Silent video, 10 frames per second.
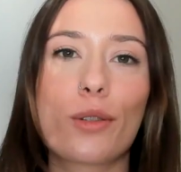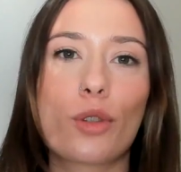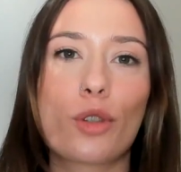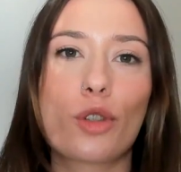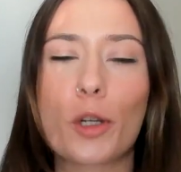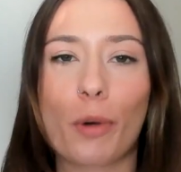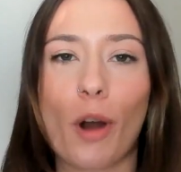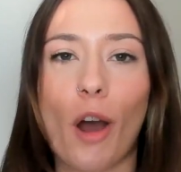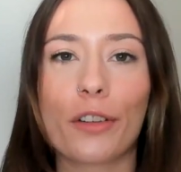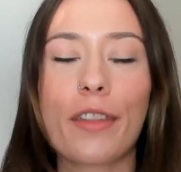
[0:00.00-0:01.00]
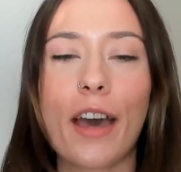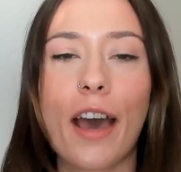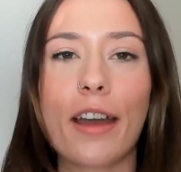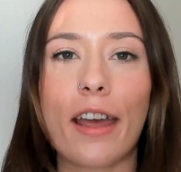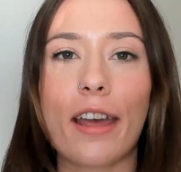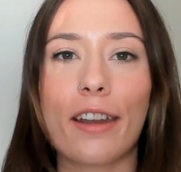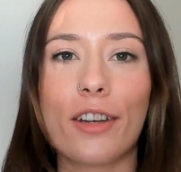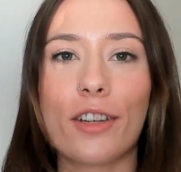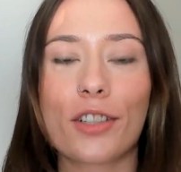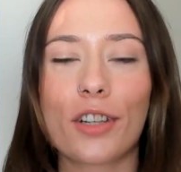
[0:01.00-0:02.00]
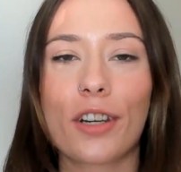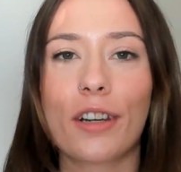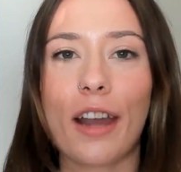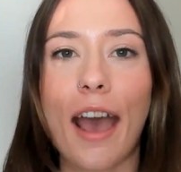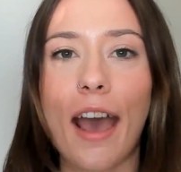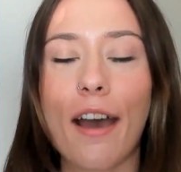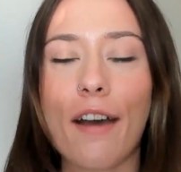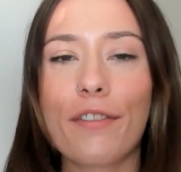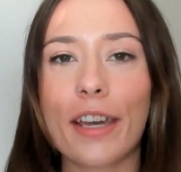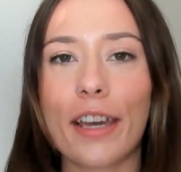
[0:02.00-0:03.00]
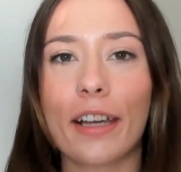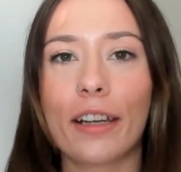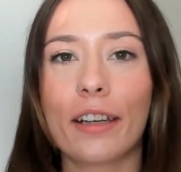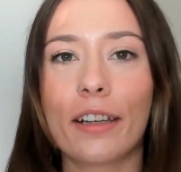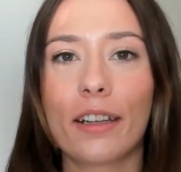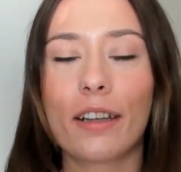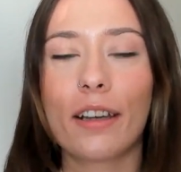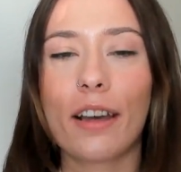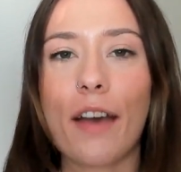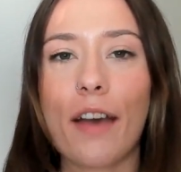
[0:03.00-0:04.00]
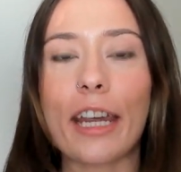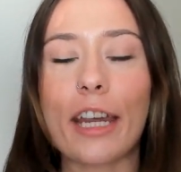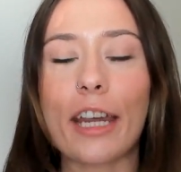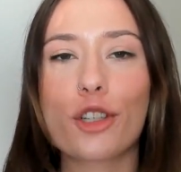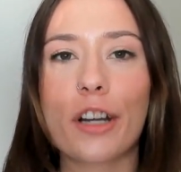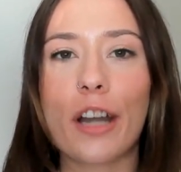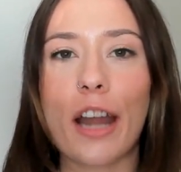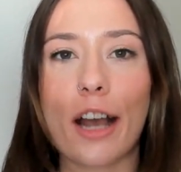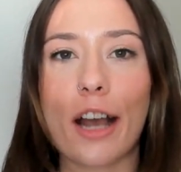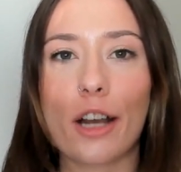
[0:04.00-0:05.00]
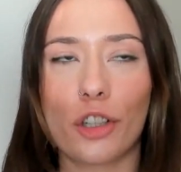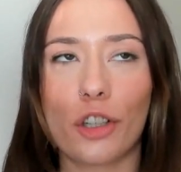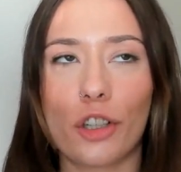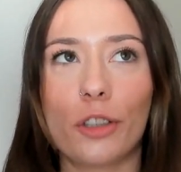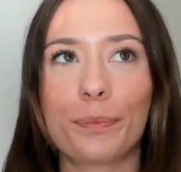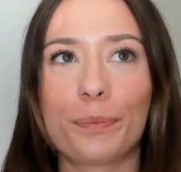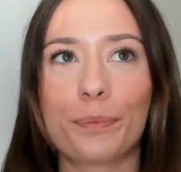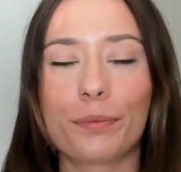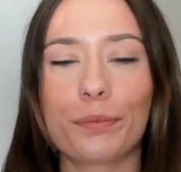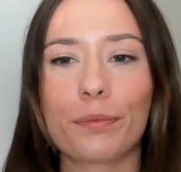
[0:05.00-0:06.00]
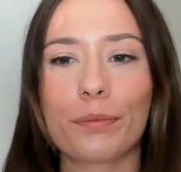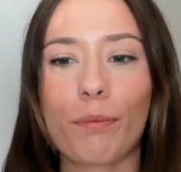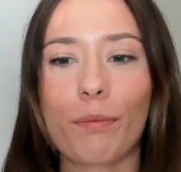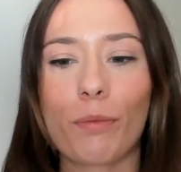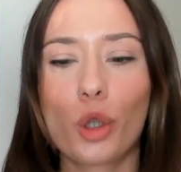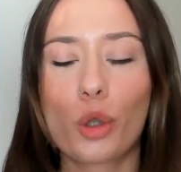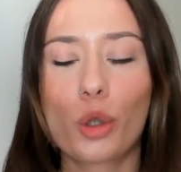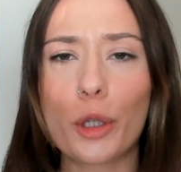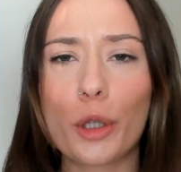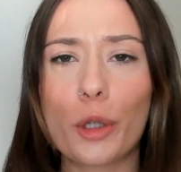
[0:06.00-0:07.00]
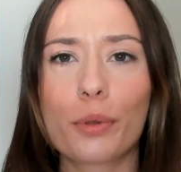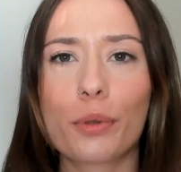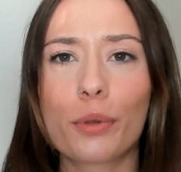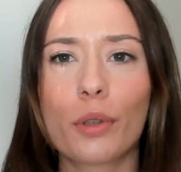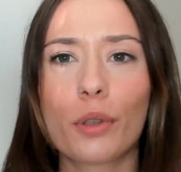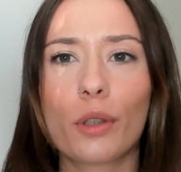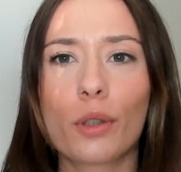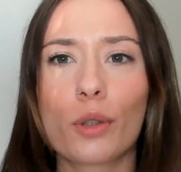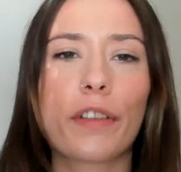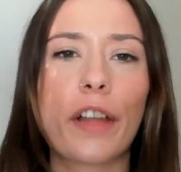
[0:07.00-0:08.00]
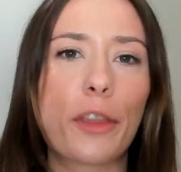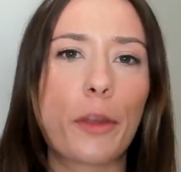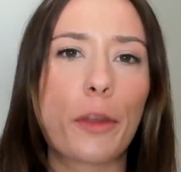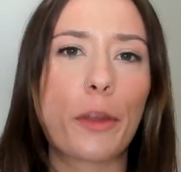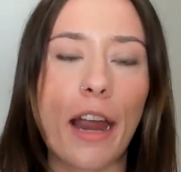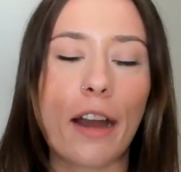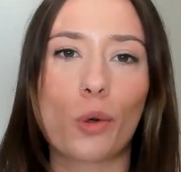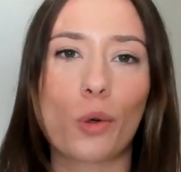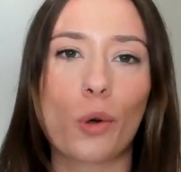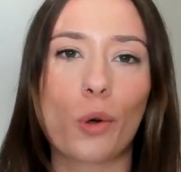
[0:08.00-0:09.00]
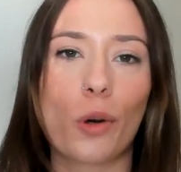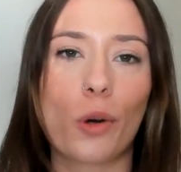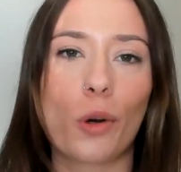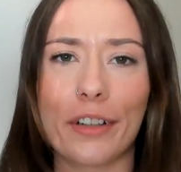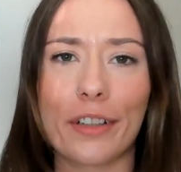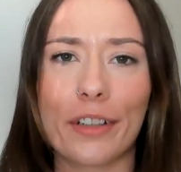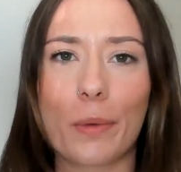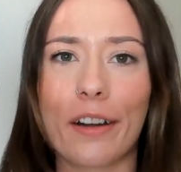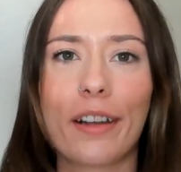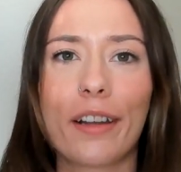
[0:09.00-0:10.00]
so much broader than that. And having an international group, sort of like the Paris Accord or others, where